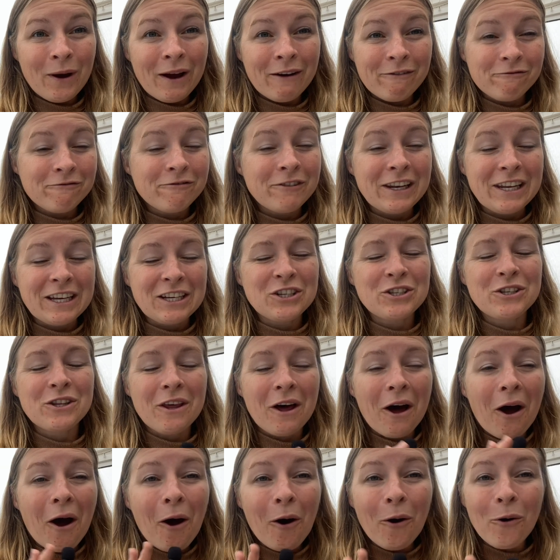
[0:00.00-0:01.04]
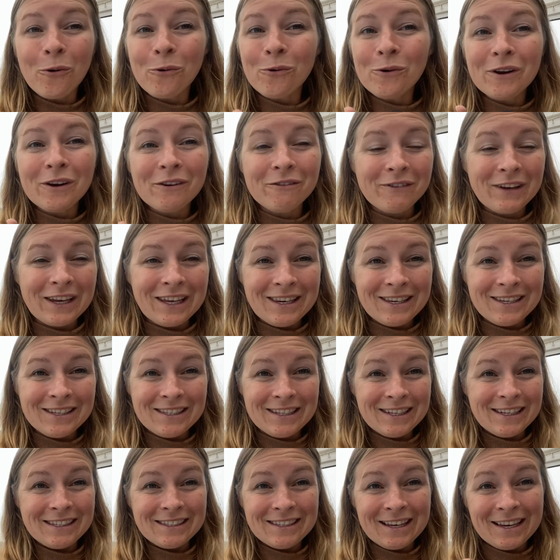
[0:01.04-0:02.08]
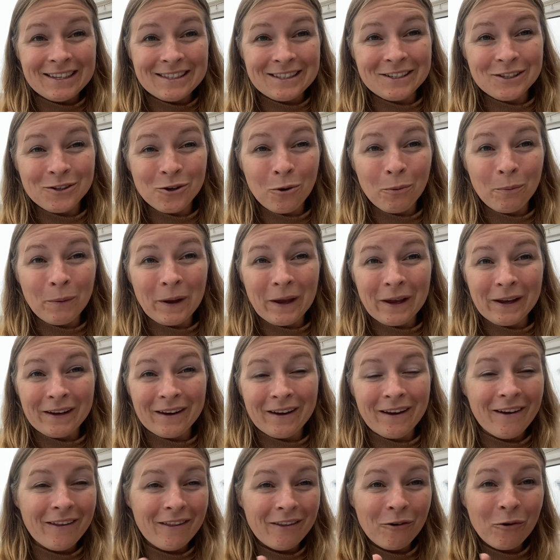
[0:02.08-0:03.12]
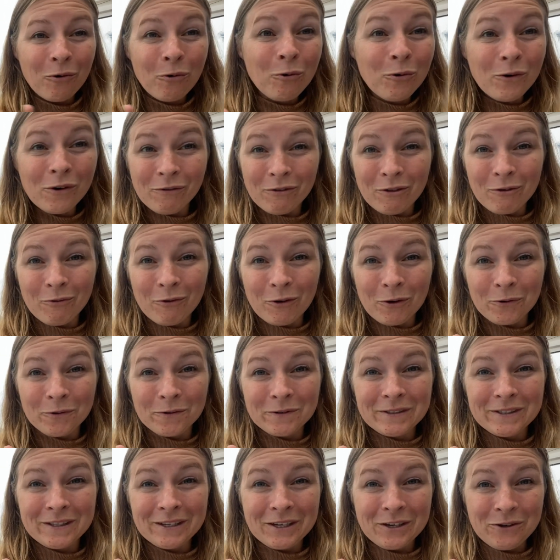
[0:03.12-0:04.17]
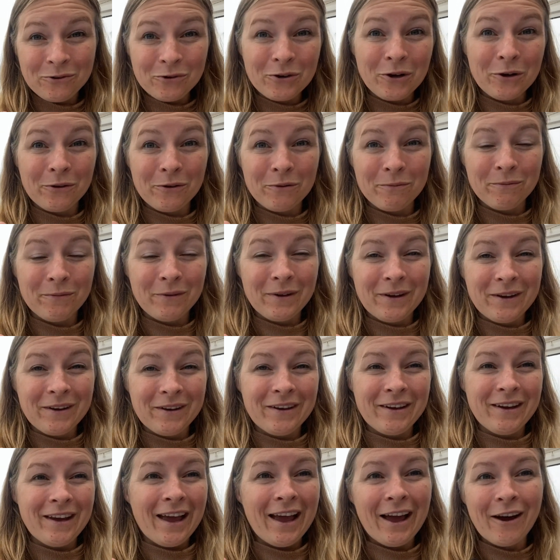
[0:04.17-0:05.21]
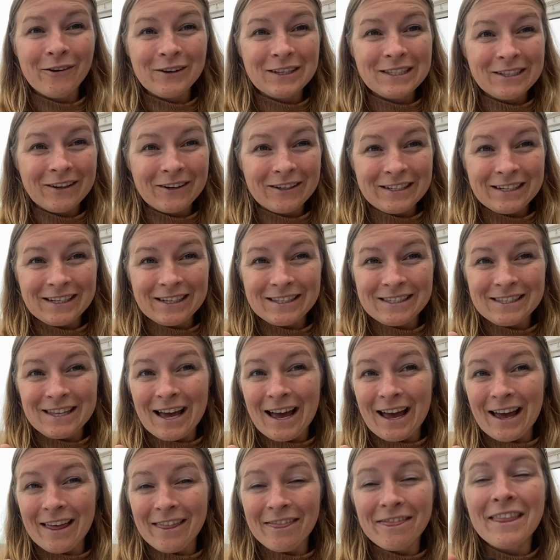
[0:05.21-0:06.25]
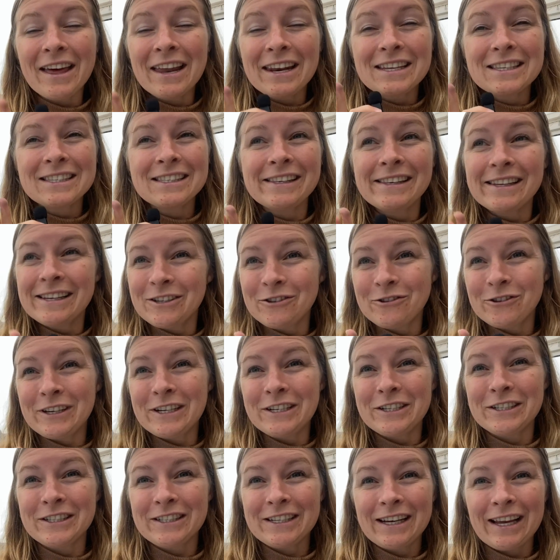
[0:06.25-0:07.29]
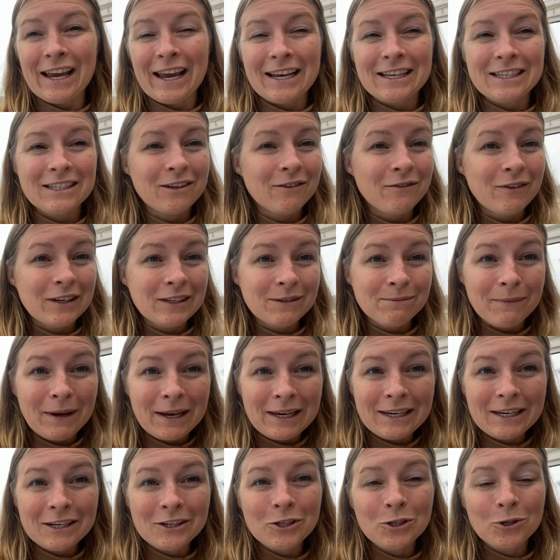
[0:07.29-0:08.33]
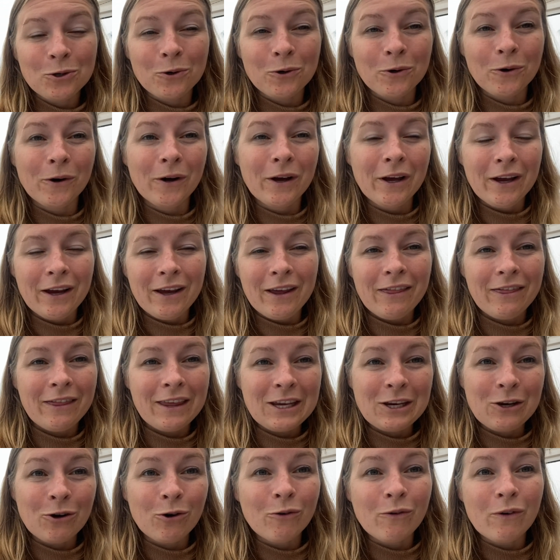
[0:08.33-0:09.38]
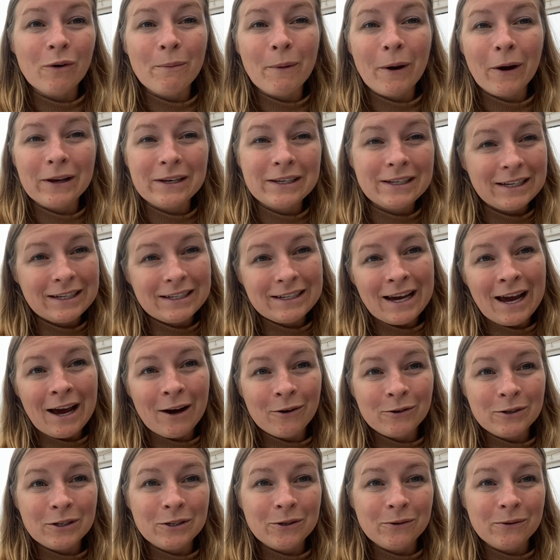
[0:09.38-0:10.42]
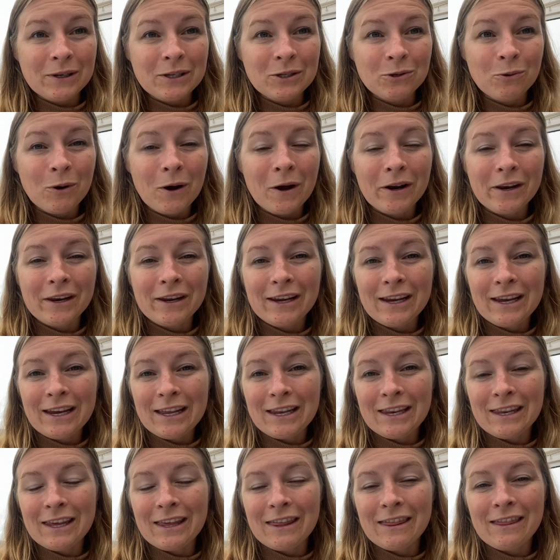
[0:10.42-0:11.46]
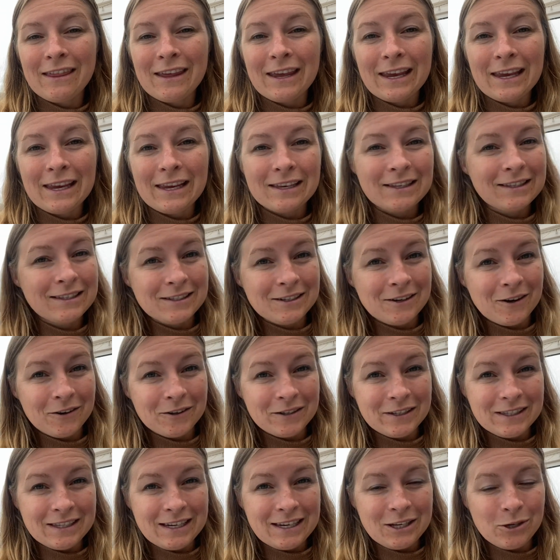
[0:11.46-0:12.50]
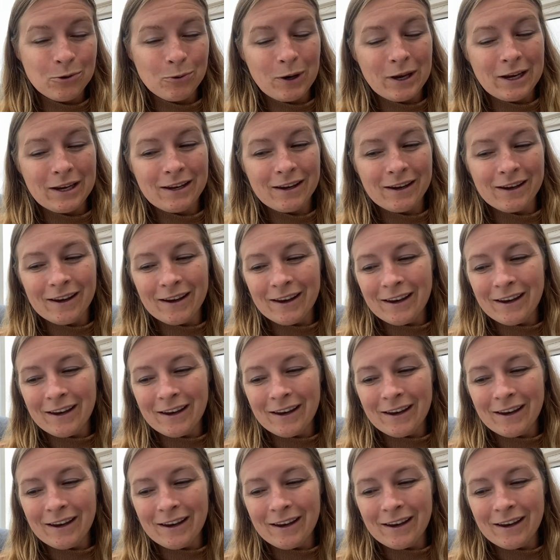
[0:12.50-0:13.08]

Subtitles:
have finished the whole of indices as a topic. All of the rules, you know them. How exciting is that? And then it's literally just a case of us making sure that you're reminded how to do each one in the starters each week.